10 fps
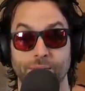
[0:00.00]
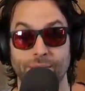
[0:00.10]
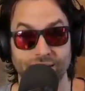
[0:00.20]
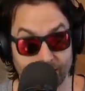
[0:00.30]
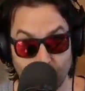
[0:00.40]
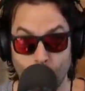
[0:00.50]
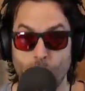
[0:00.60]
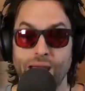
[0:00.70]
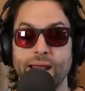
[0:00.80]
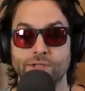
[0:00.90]
My legs were
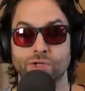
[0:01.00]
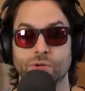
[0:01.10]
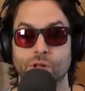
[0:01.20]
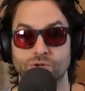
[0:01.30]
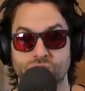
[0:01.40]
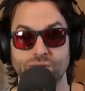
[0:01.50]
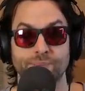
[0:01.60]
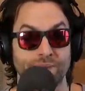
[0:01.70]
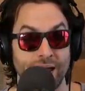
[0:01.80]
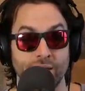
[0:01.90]
way too close
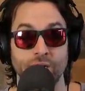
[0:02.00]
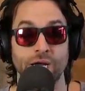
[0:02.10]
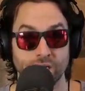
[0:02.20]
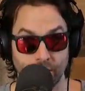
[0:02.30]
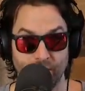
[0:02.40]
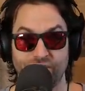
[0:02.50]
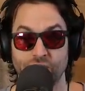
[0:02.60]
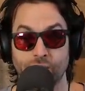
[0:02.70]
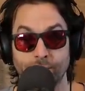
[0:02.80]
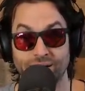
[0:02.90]
together to be feeling them.